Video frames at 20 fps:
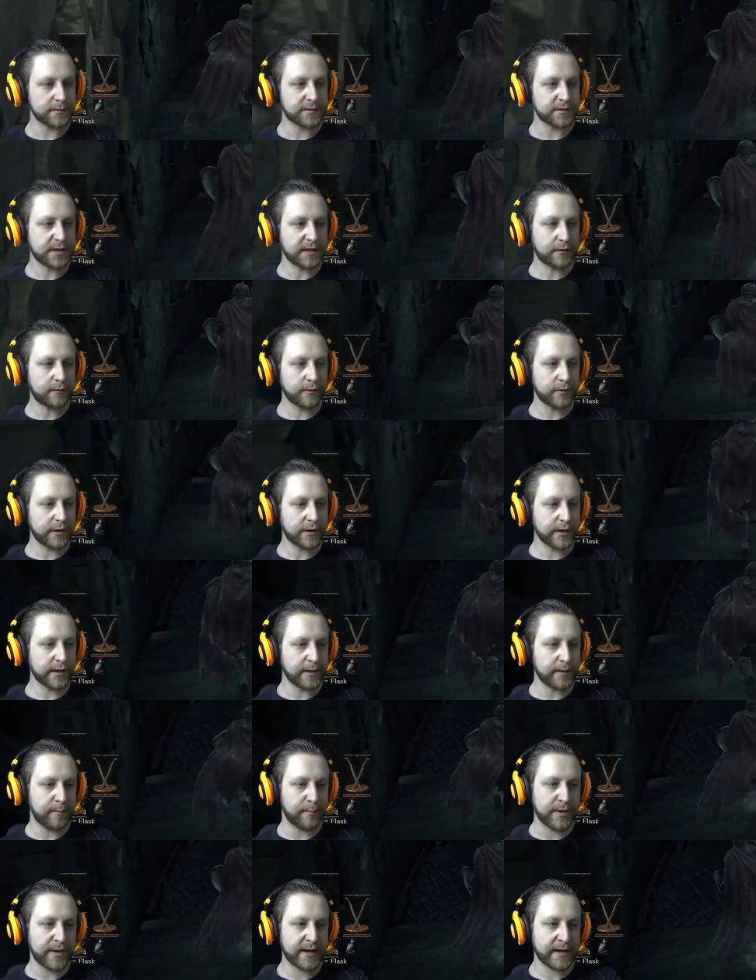So we're
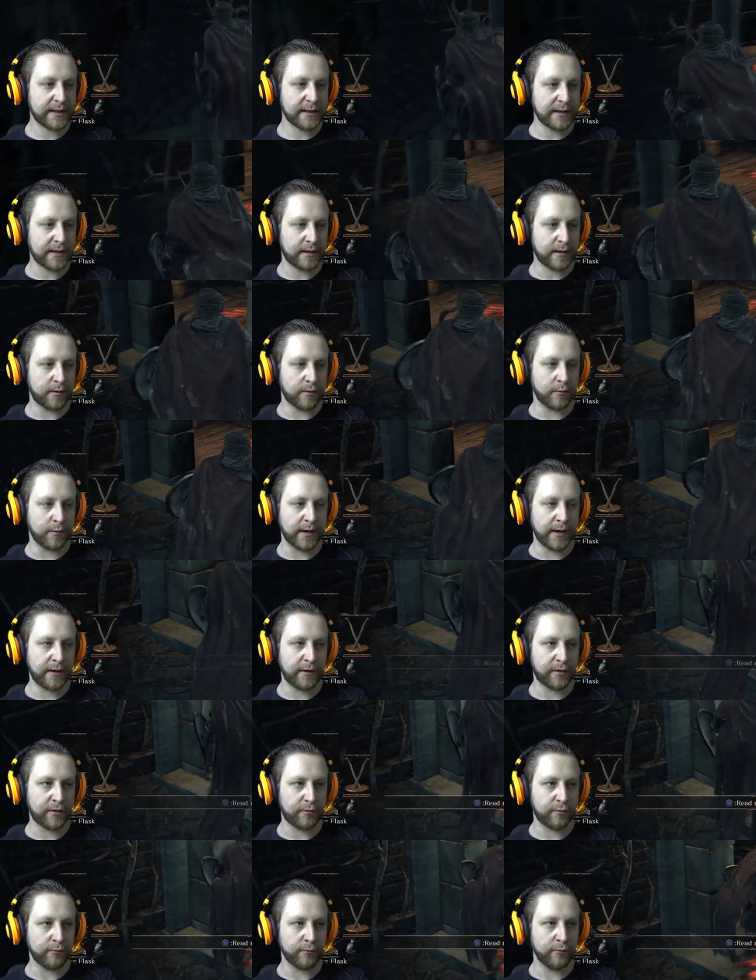gonna battle our way
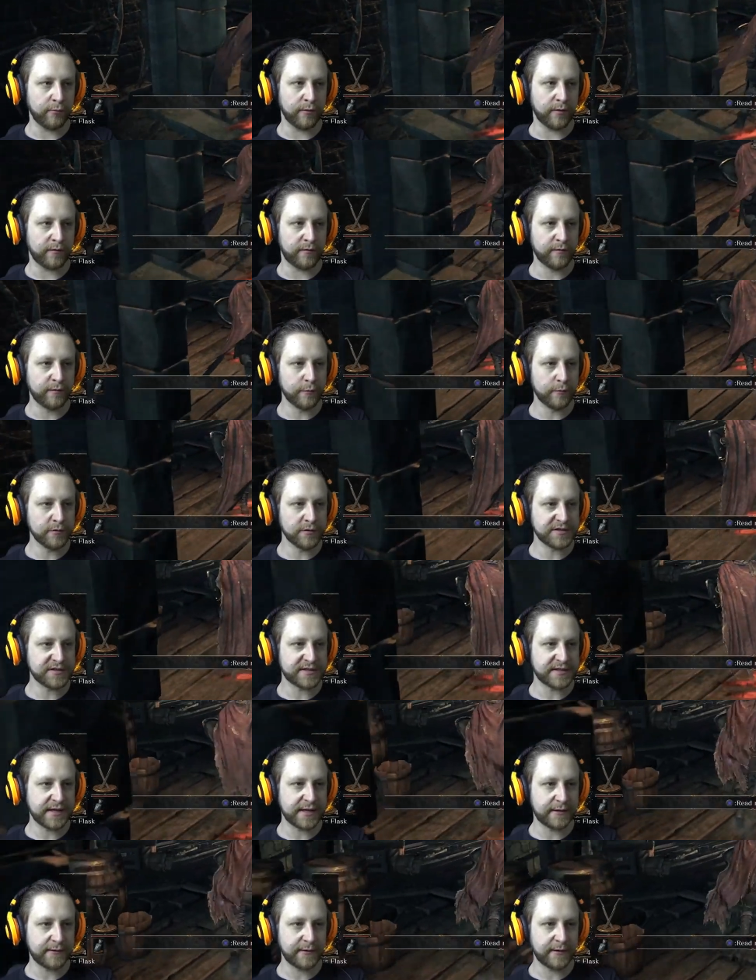through the fools
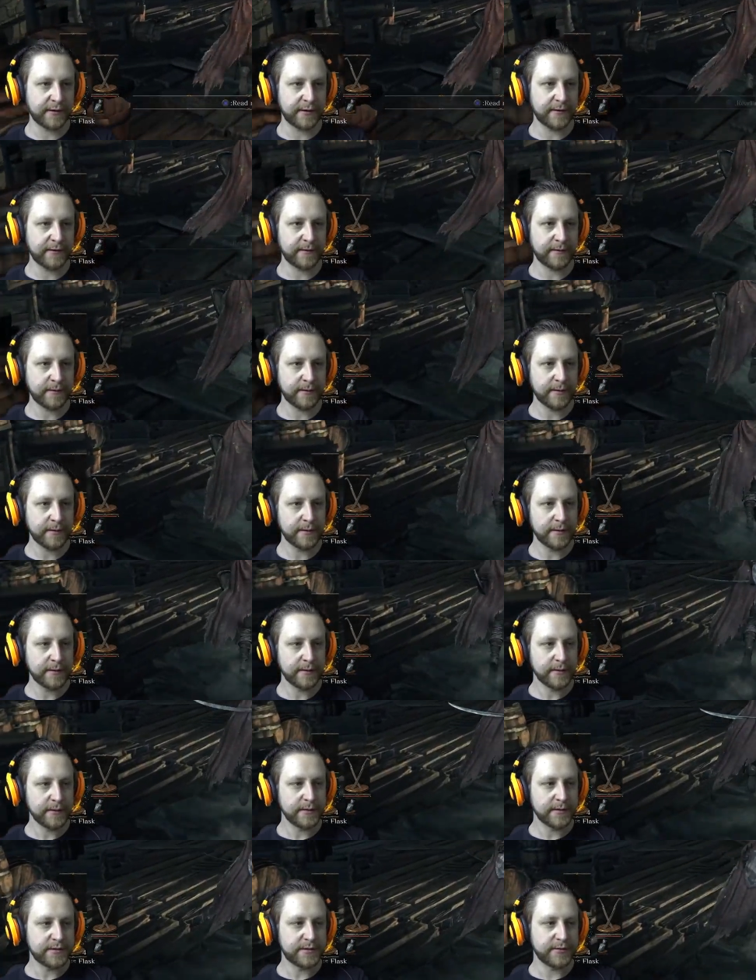down here
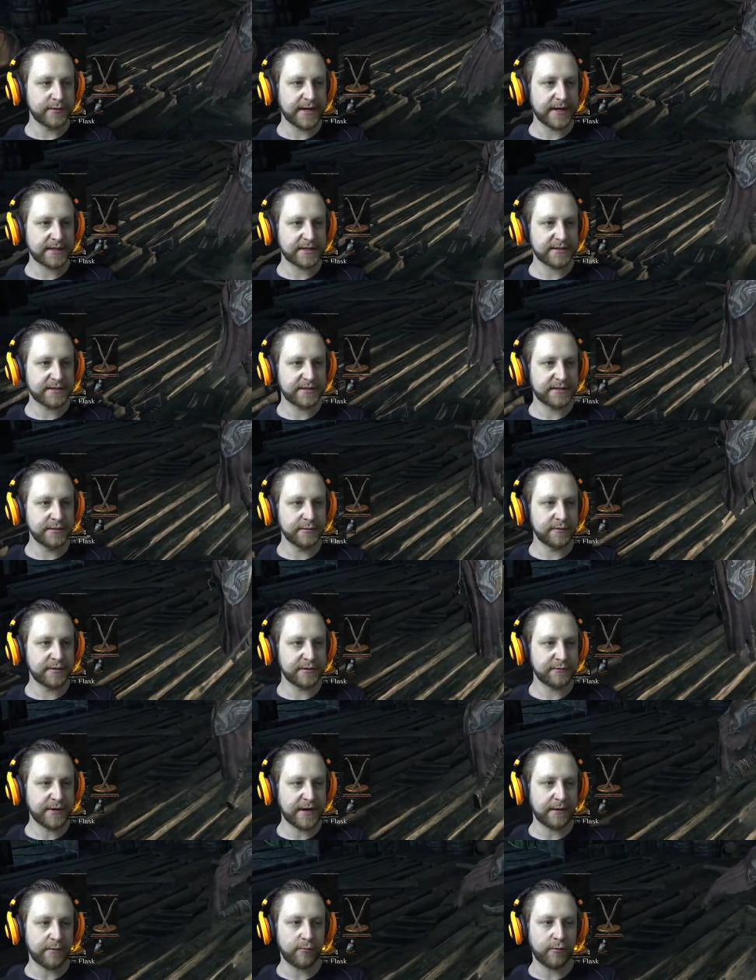to get to the
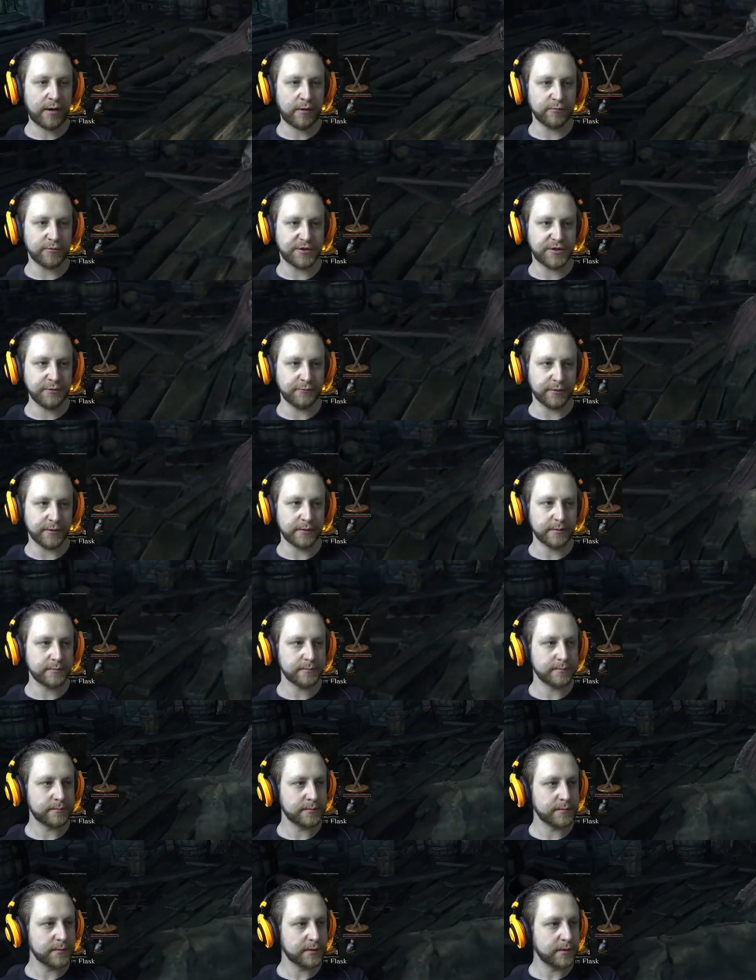dragon. Wow, dude!
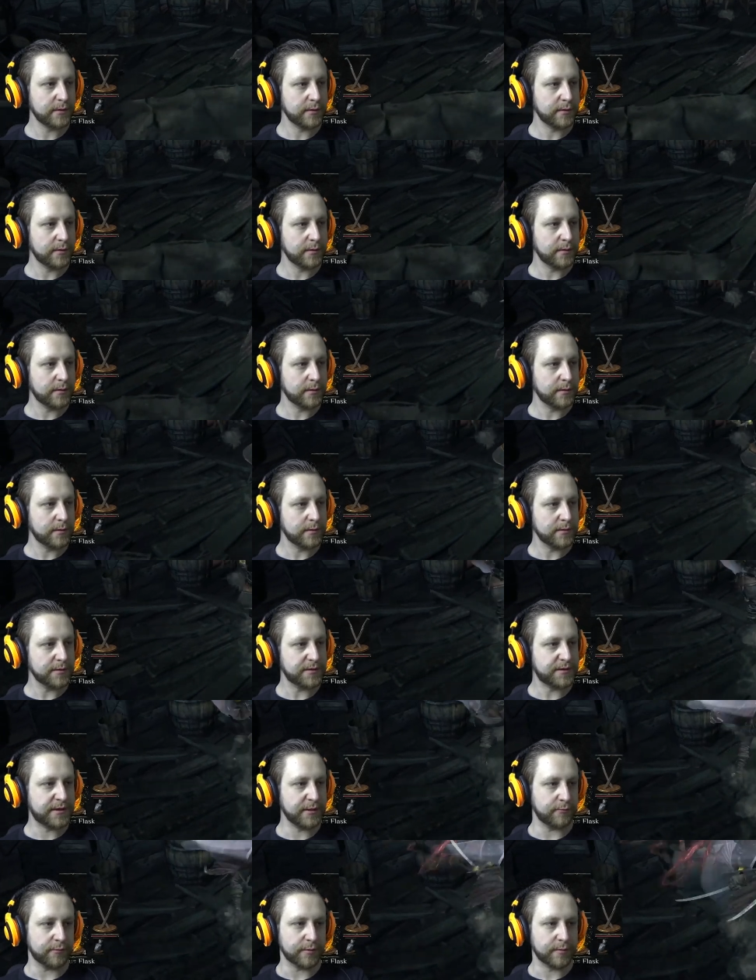
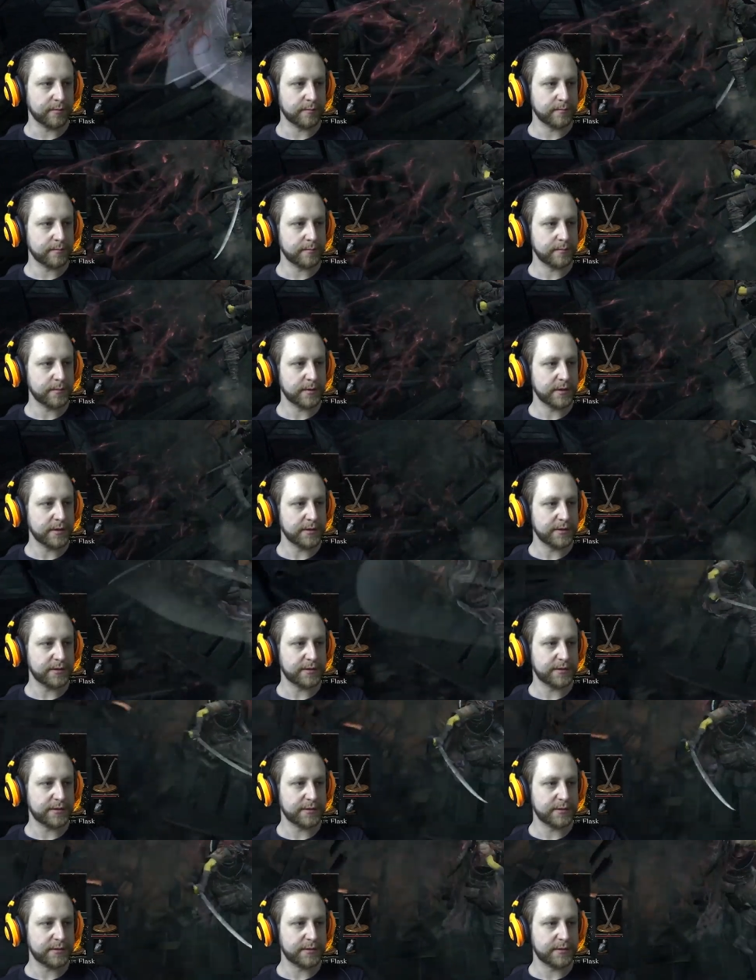Dude!
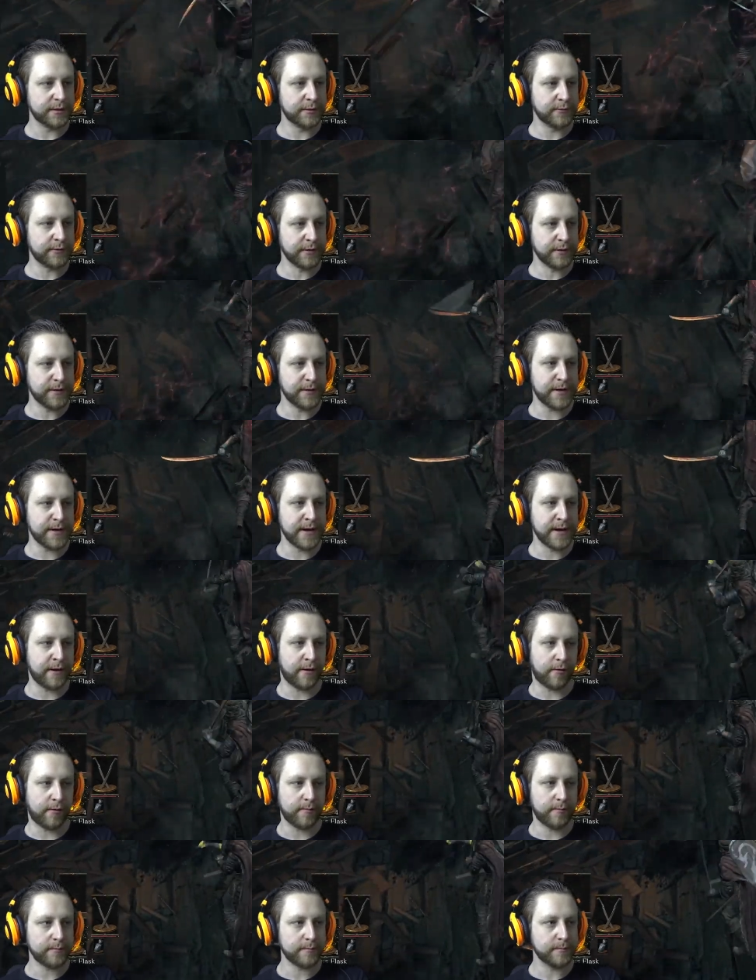Dude,
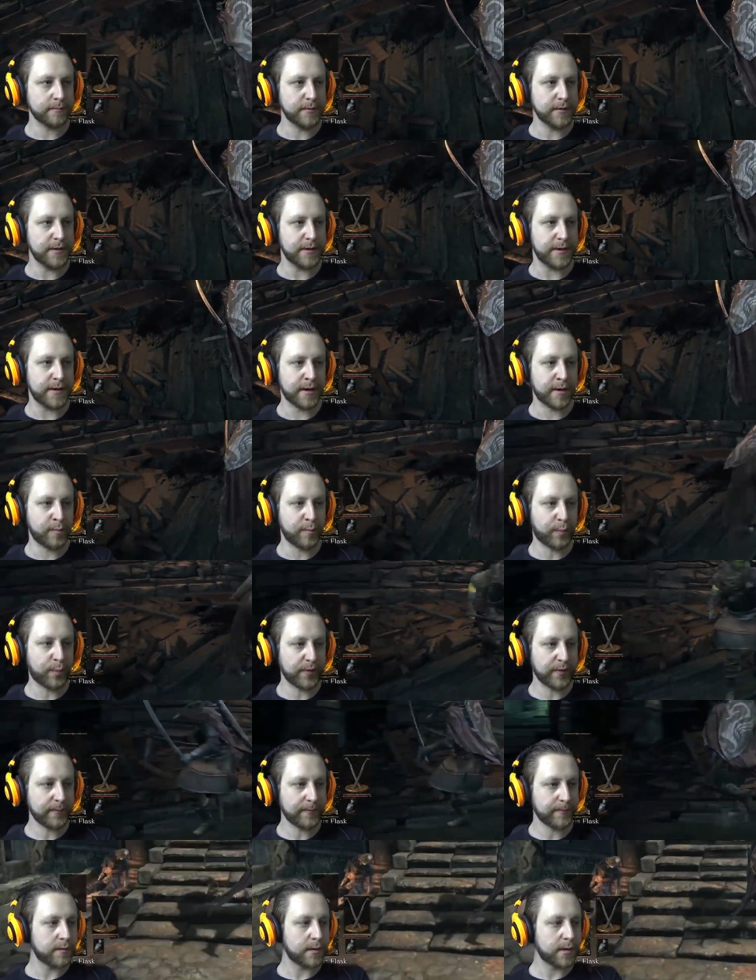no! Nope.
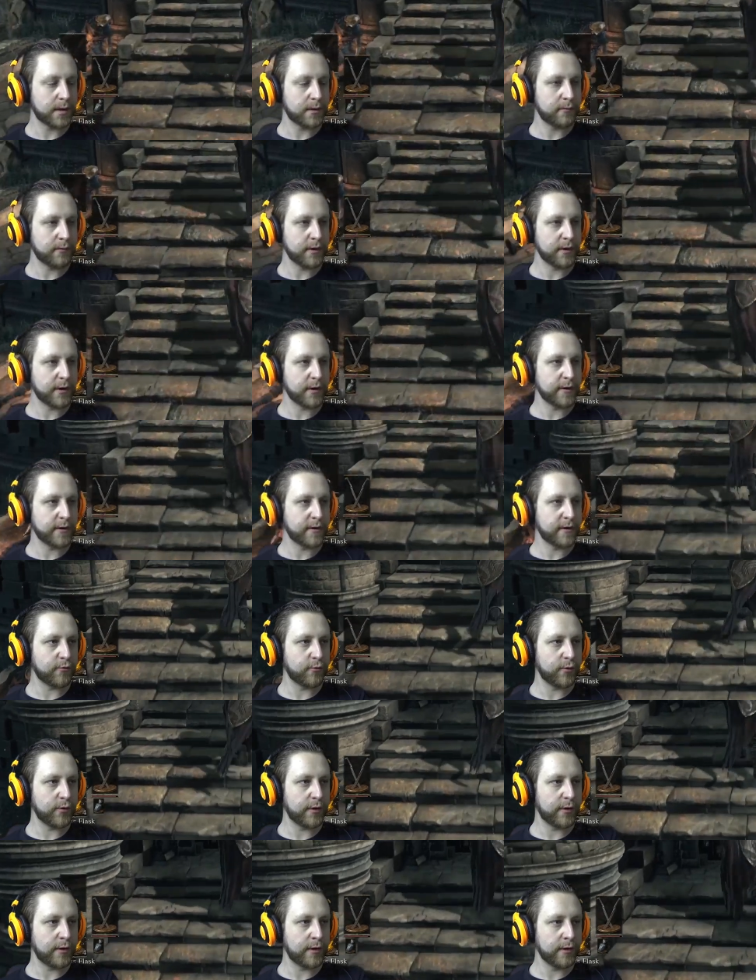Then we're gonna go
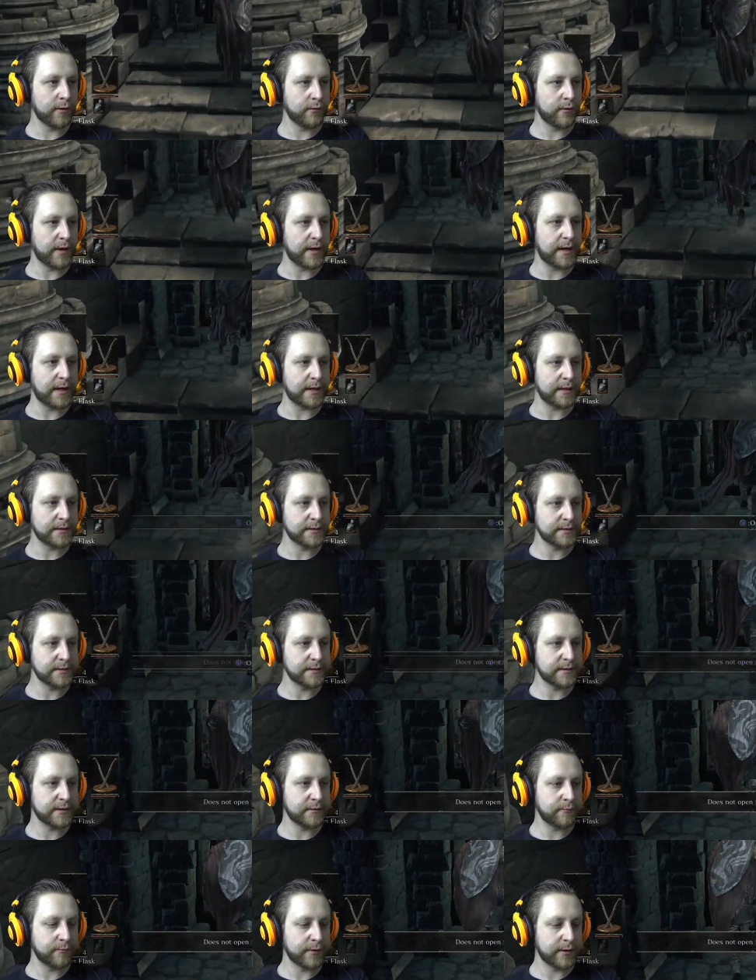here
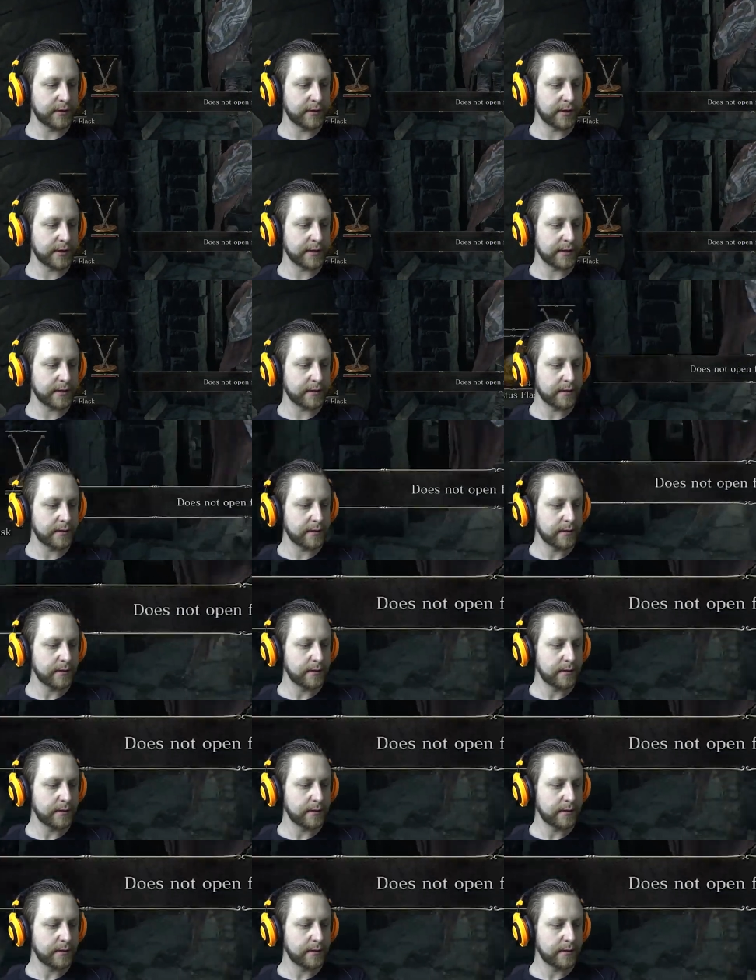and uh, we're gonna